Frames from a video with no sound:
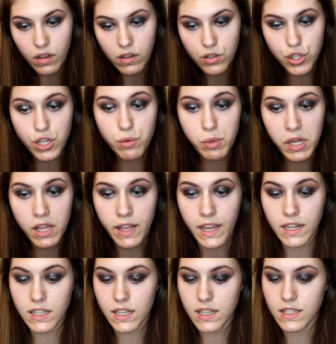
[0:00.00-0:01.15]
she really
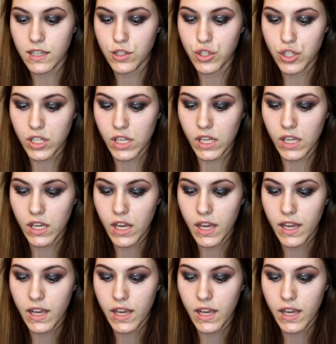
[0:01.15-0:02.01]
liked this, and she